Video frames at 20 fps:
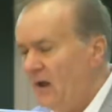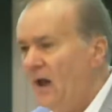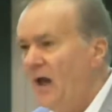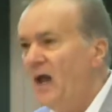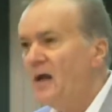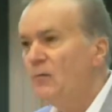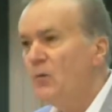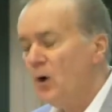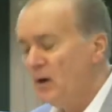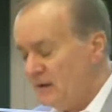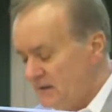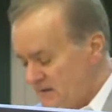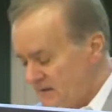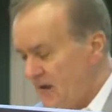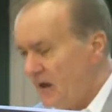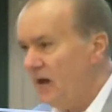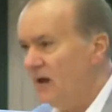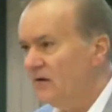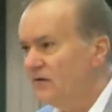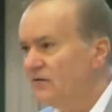And what he
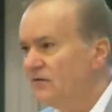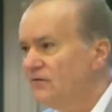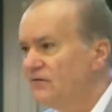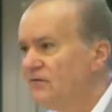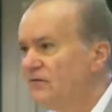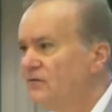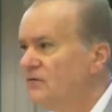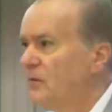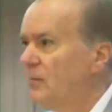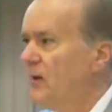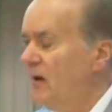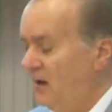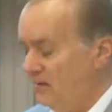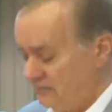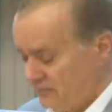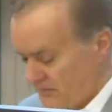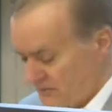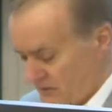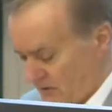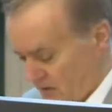does to
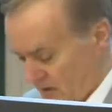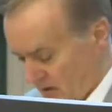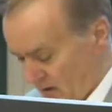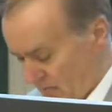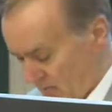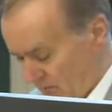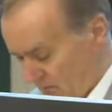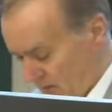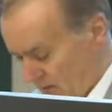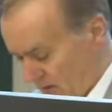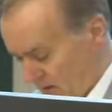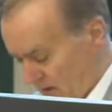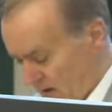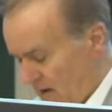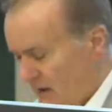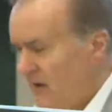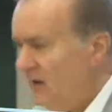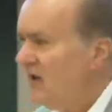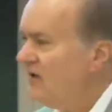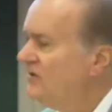pass the time
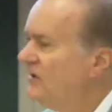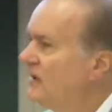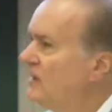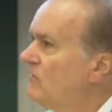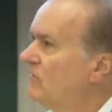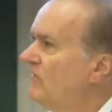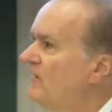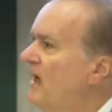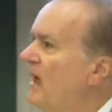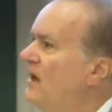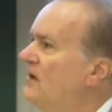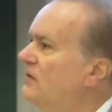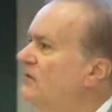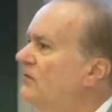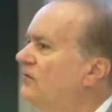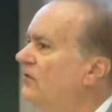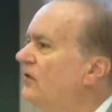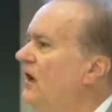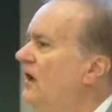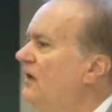is he
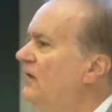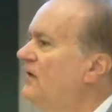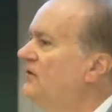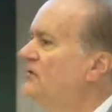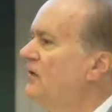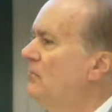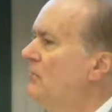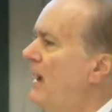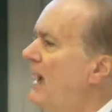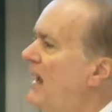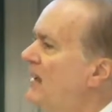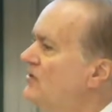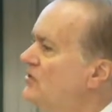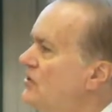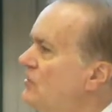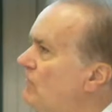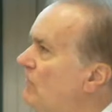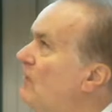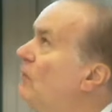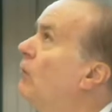creates this
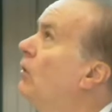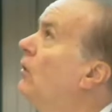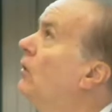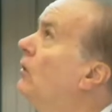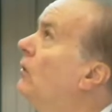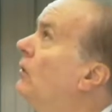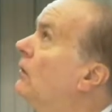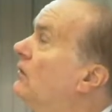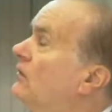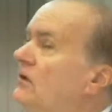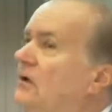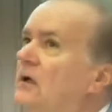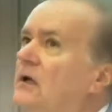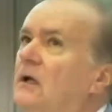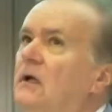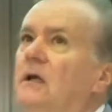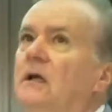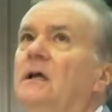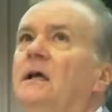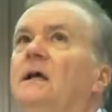imaginary world
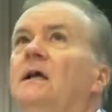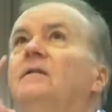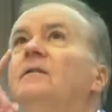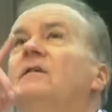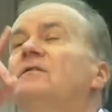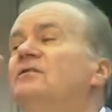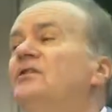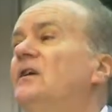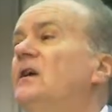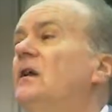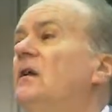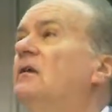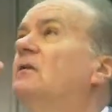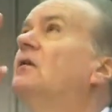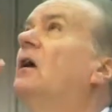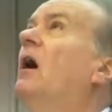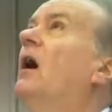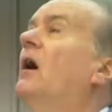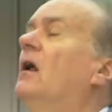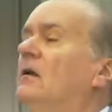in the
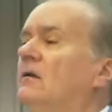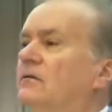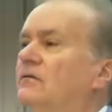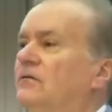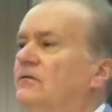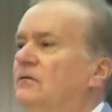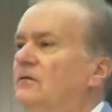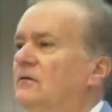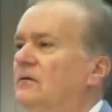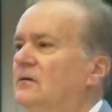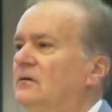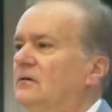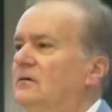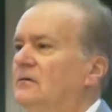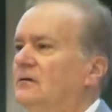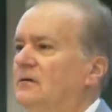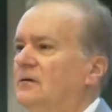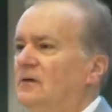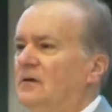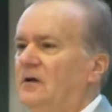ceiling tiles
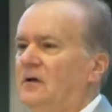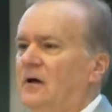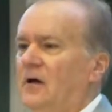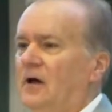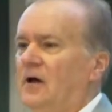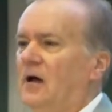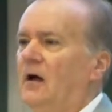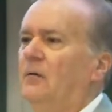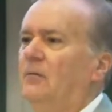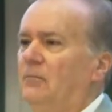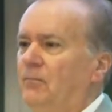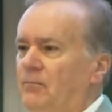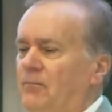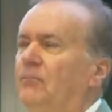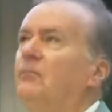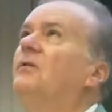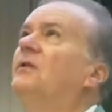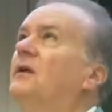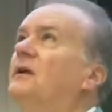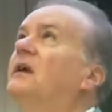
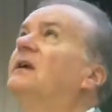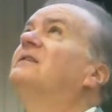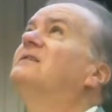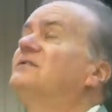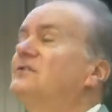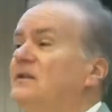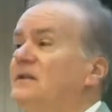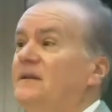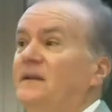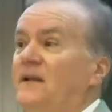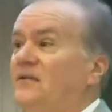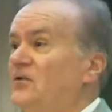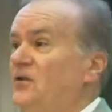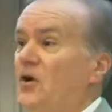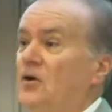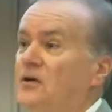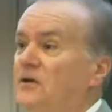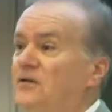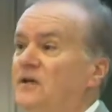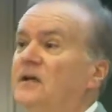that he can see. That's
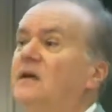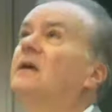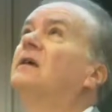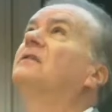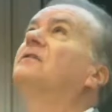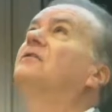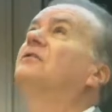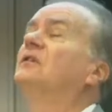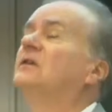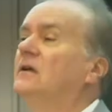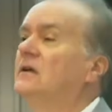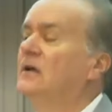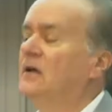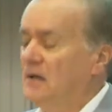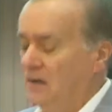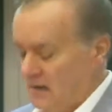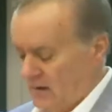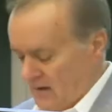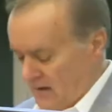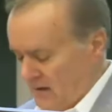the only thing he can
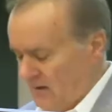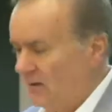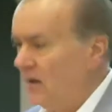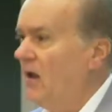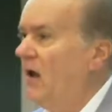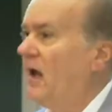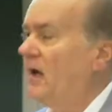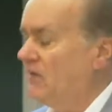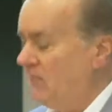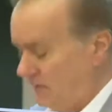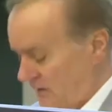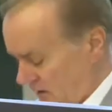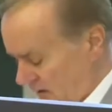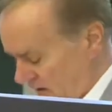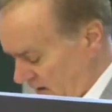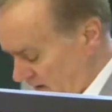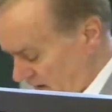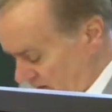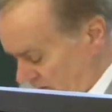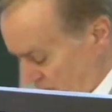see, lying
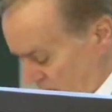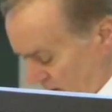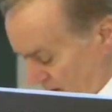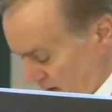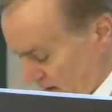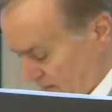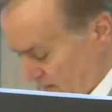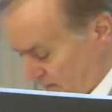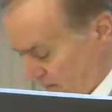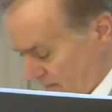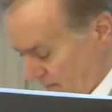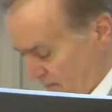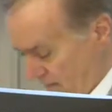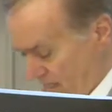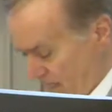in his bed.